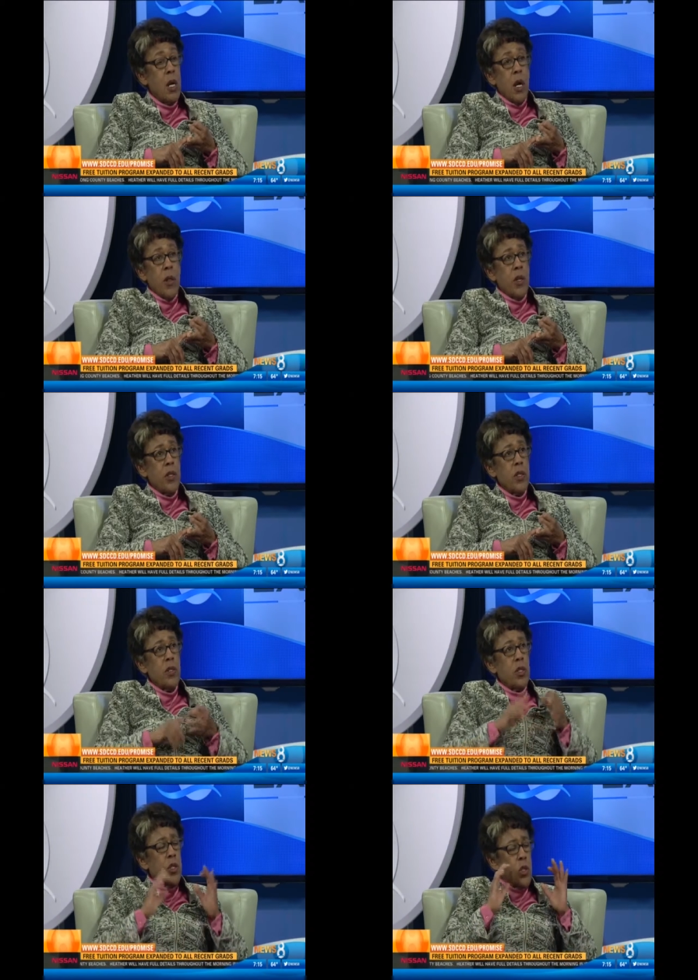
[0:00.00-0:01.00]
this is
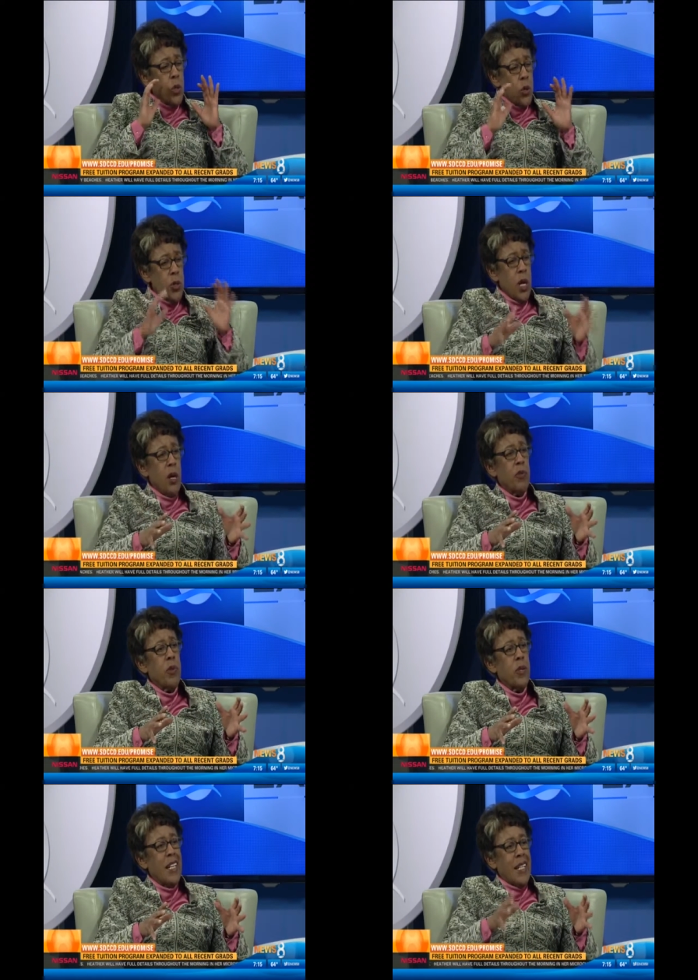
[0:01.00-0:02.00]
a huge
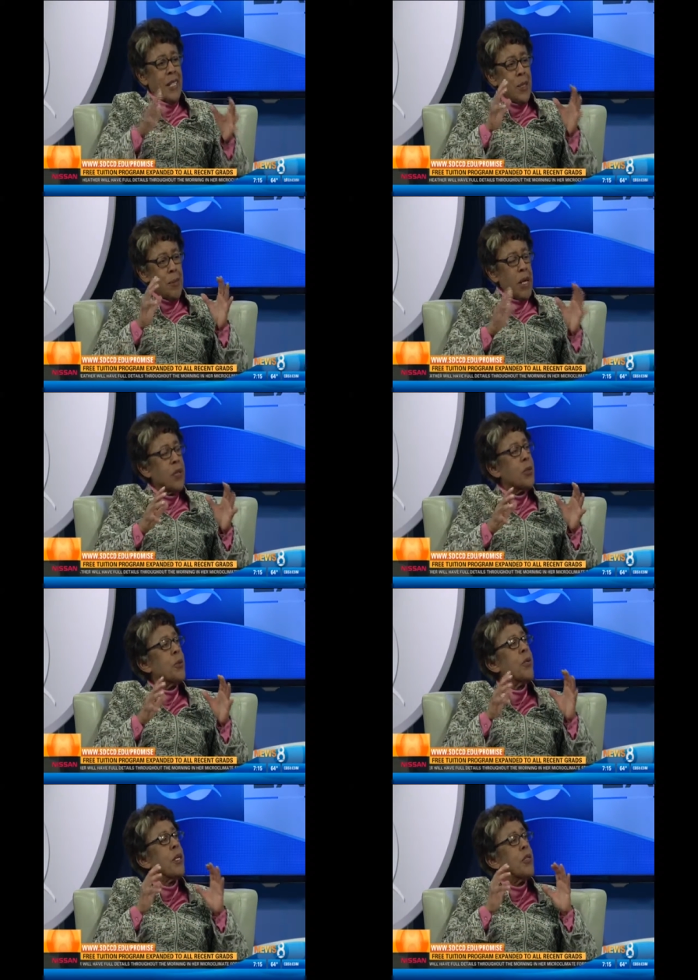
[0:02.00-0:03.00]
effort to make sure that